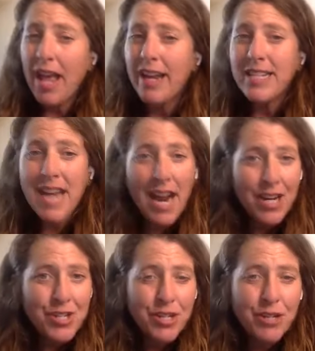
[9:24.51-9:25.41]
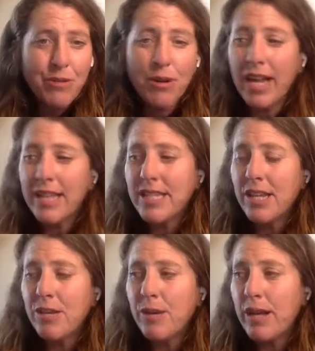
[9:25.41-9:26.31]
and attacks you, or gets
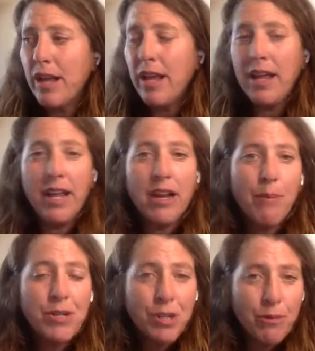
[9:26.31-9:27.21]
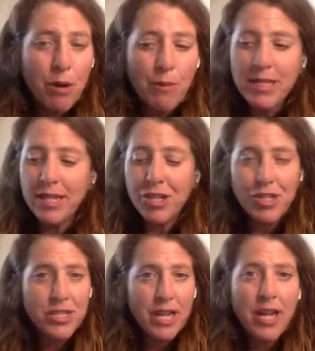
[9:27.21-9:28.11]
at you at inopportune moments, and
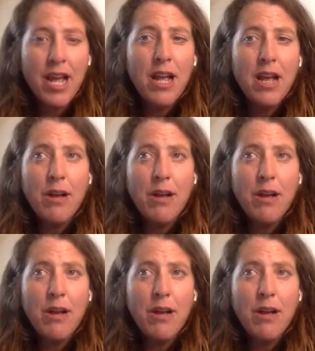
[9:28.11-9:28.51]
is just like